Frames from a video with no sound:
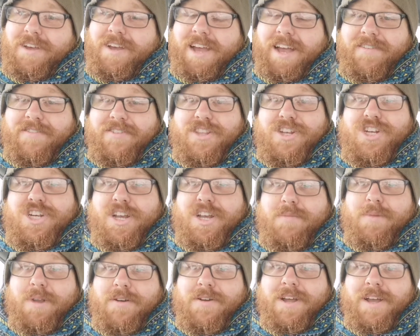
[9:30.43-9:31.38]
having the shit
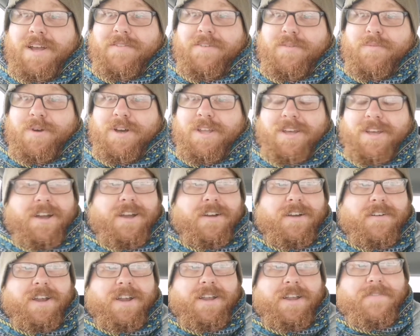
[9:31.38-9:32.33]
blown out of us by the
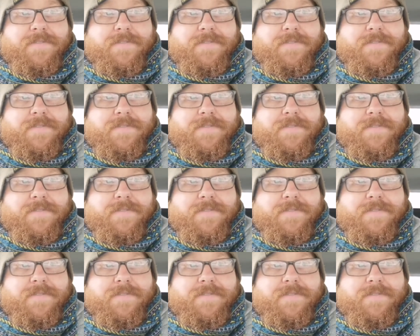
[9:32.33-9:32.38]
IRA.